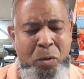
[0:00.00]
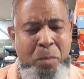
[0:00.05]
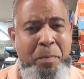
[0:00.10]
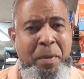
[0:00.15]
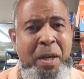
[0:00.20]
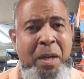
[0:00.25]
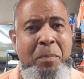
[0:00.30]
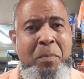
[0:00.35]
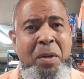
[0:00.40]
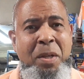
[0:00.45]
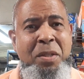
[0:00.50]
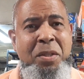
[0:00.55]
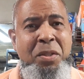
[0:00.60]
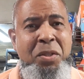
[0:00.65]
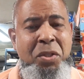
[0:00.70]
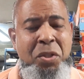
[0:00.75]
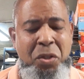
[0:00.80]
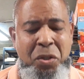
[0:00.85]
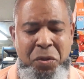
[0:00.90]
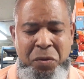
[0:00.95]
Made a bunch of
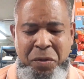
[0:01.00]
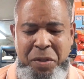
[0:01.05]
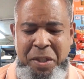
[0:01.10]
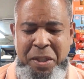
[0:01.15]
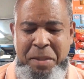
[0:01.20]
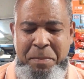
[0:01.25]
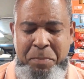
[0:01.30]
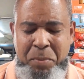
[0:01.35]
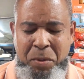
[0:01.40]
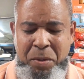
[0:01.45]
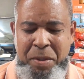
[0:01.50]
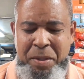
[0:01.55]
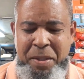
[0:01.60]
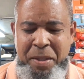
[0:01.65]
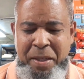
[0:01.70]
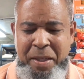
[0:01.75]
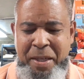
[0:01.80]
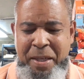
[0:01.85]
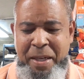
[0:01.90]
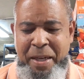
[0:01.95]
children's books
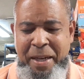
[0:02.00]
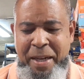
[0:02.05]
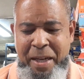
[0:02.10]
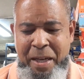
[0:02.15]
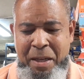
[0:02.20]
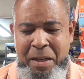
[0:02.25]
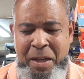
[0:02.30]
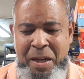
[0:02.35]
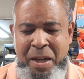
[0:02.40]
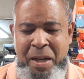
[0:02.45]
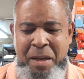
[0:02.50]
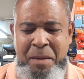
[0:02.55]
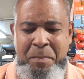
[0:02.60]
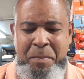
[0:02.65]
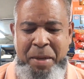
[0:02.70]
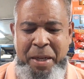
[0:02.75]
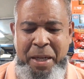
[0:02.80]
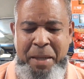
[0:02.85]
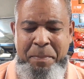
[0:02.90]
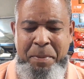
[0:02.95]
and a clown
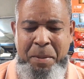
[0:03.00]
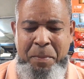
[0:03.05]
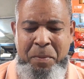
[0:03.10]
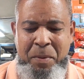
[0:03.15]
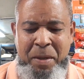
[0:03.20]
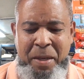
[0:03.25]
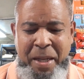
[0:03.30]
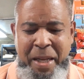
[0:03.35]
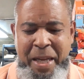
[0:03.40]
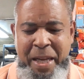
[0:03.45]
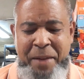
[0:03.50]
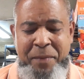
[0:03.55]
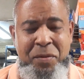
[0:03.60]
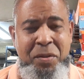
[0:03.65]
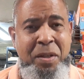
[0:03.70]
making people laugh.